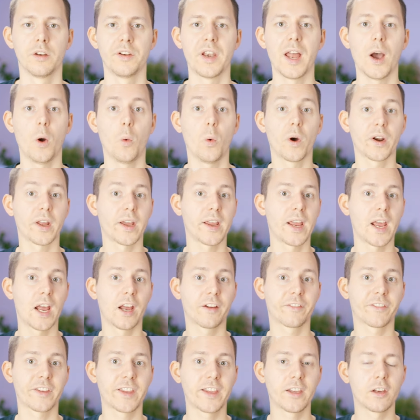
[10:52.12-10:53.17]
Now what I
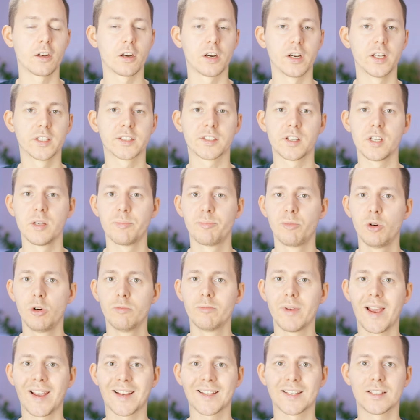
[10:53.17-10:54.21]
have here is the
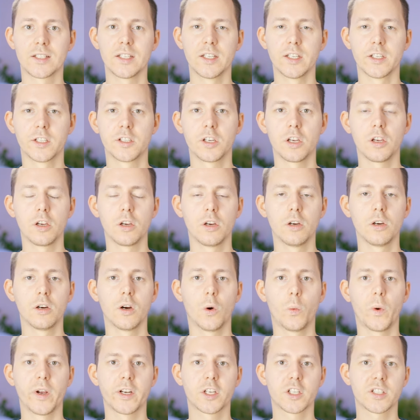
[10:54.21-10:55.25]
Boom
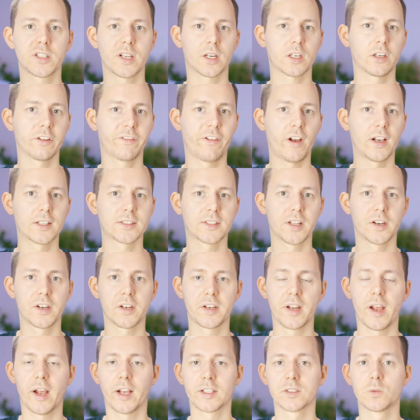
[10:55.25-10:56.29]
XD2, which signifies that
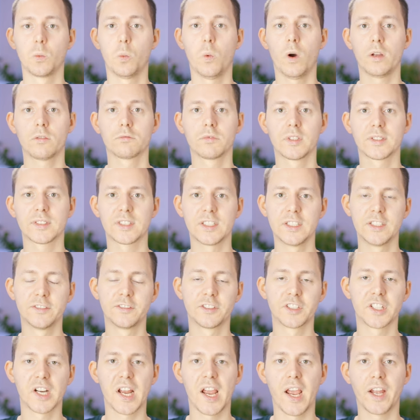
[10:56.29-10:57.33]
it has one
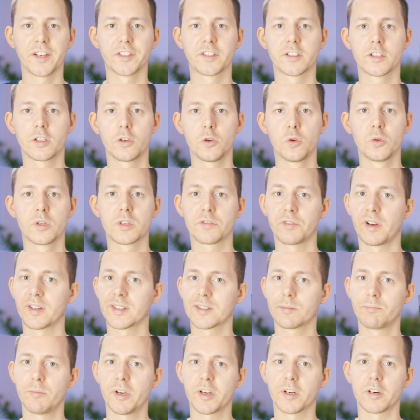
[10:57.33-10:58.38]
receiver and two
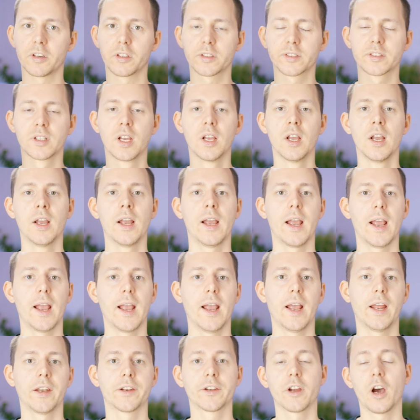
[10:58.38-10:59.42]
transmitters
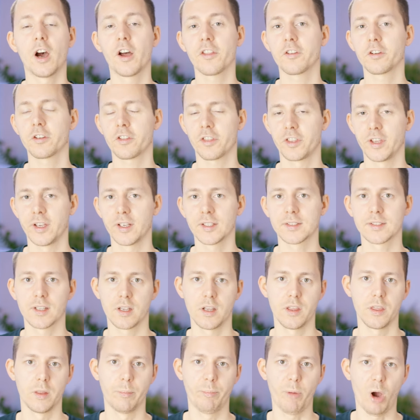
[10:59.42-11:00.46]
and other things
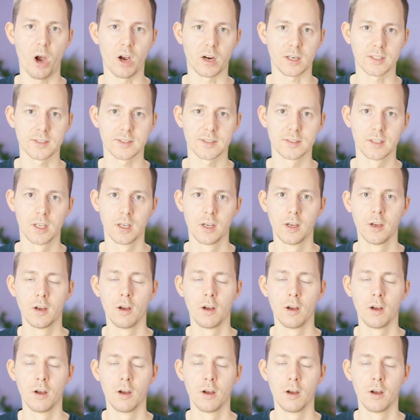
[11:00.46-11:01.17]
in the box.